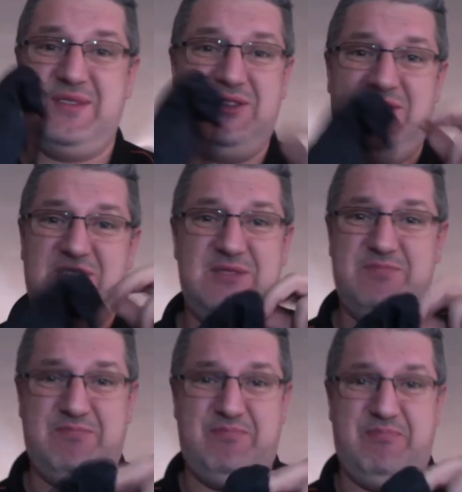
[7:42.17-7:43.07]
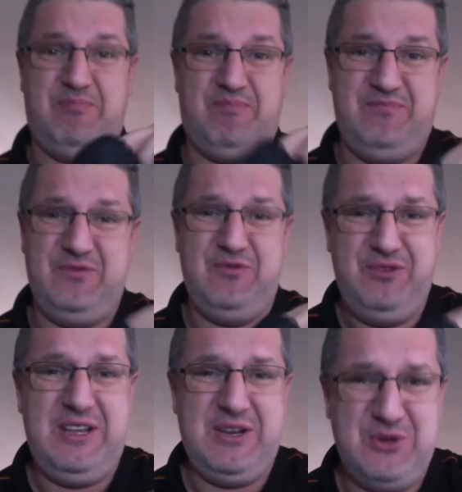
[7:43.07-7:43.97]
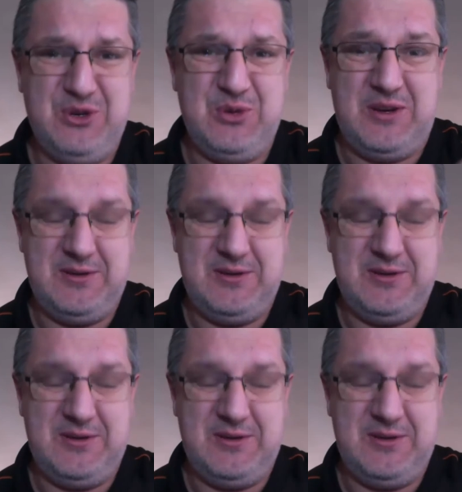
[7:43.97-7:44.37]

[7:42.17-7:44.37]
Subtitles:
just really good one.